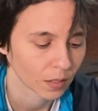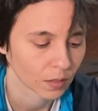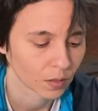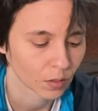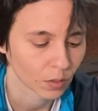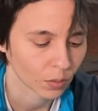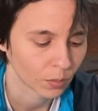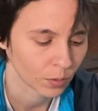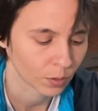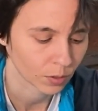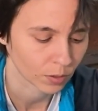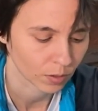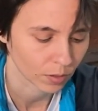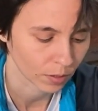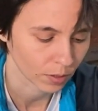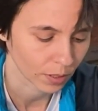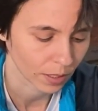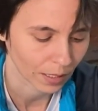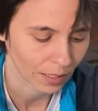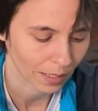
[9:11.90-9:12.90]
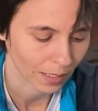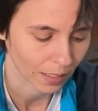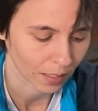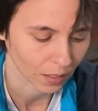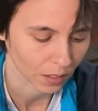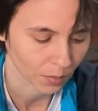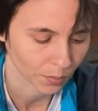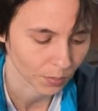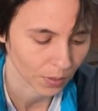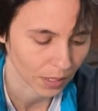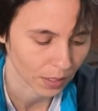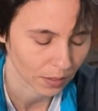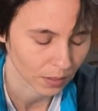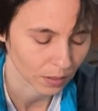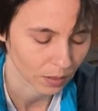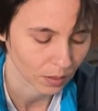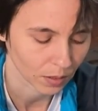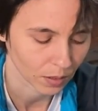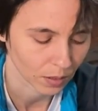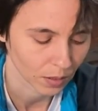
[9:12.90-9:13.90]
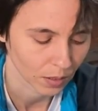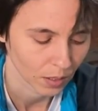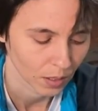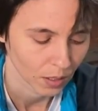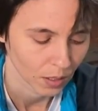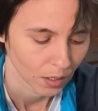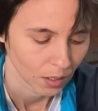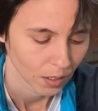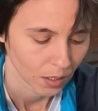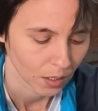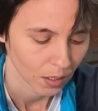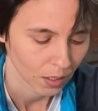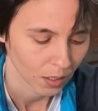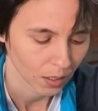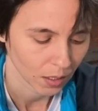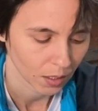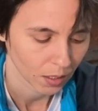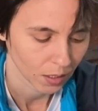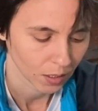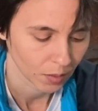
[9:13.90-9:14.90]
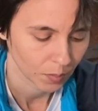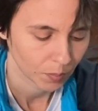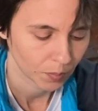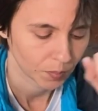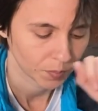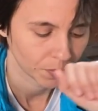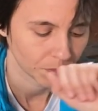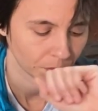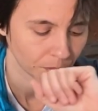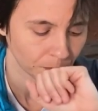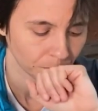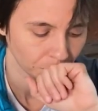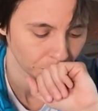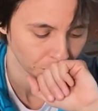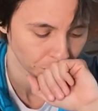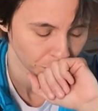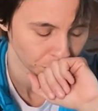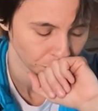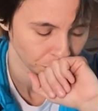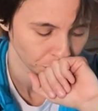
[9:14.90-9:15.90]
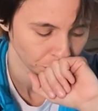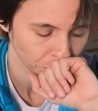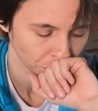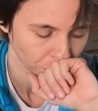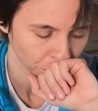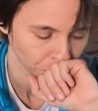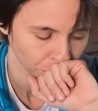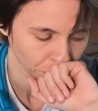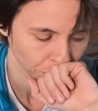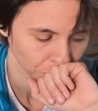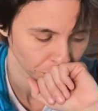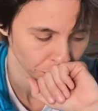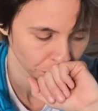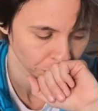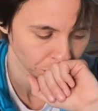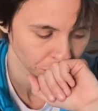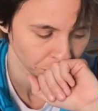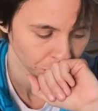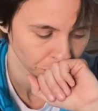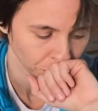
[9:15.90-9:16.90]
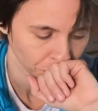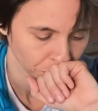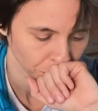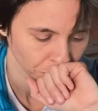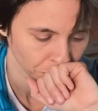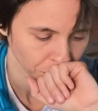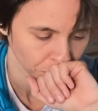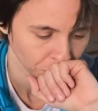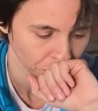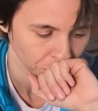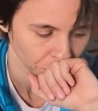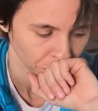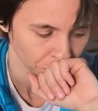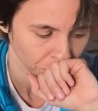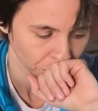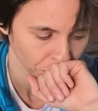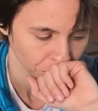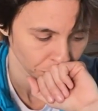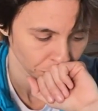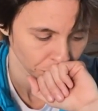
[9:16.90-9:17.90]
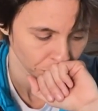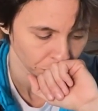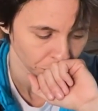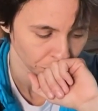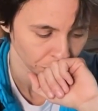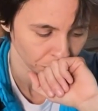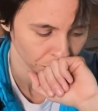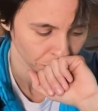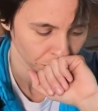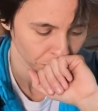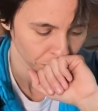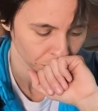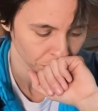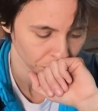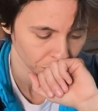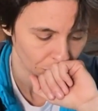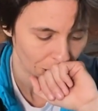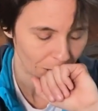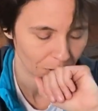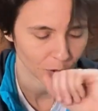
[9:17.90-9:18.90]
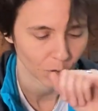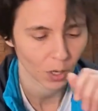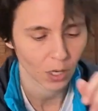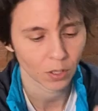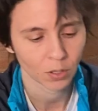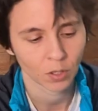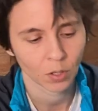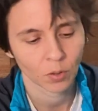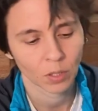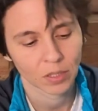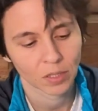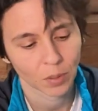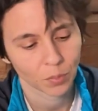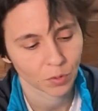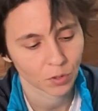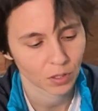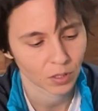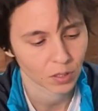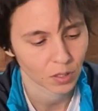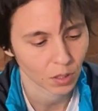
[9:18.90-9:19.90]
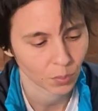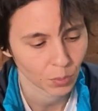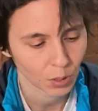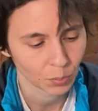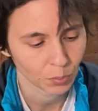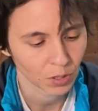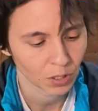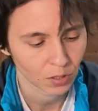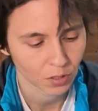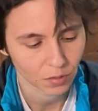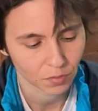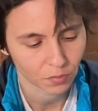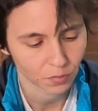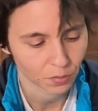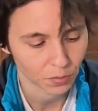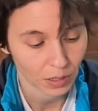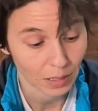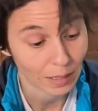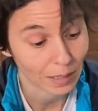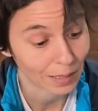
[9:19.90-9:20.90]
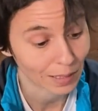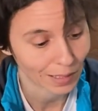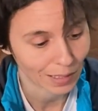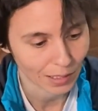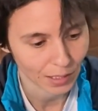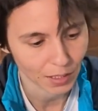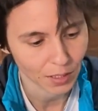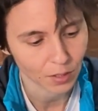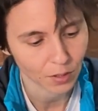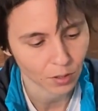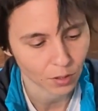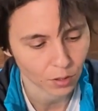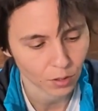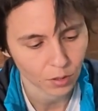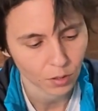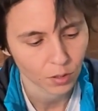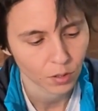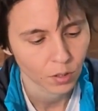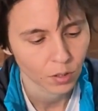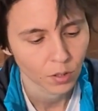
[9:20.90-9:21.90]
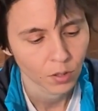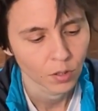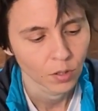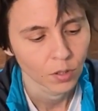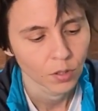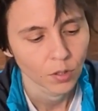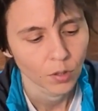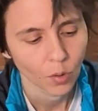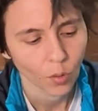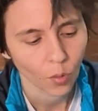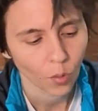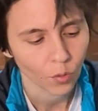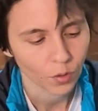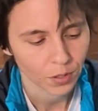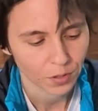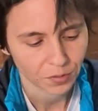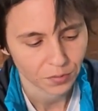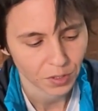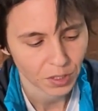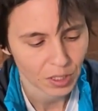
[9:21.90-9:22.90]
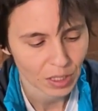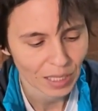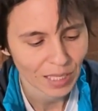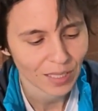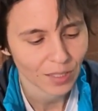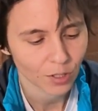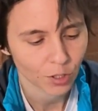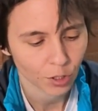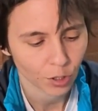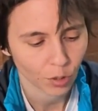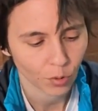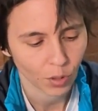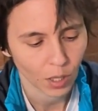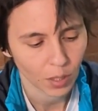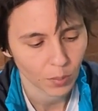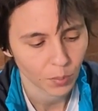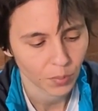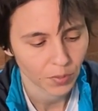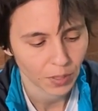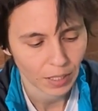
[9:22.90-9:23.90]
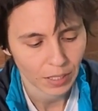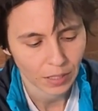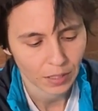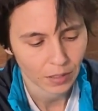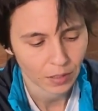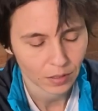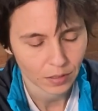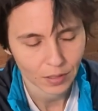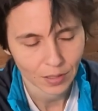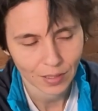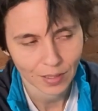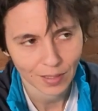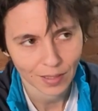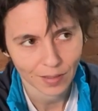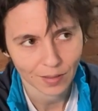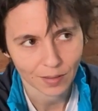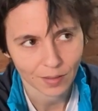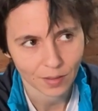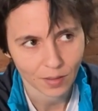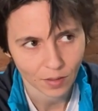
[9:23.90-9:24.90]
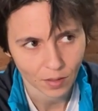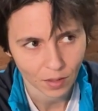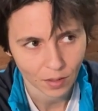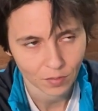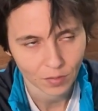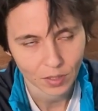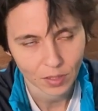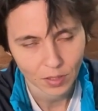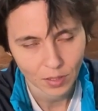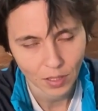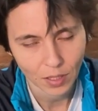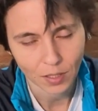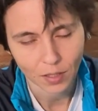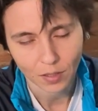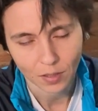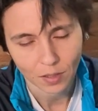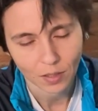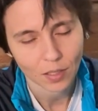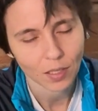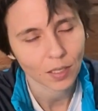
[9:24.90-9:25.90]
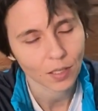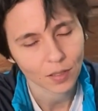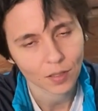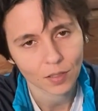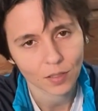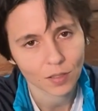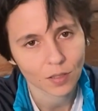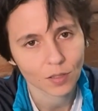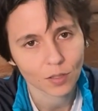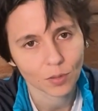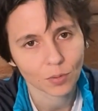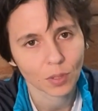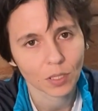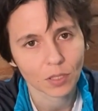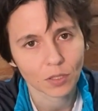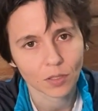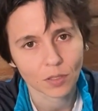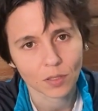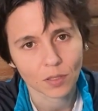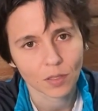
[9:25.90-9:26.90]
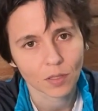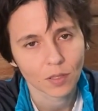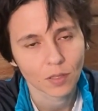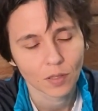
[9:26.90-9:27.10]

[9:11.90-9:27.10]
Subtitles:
It's almost looking like a comparison. So I don't know what's up with this commitment, if it's here, or if it's gonna show up. And again, the love is there in this situation,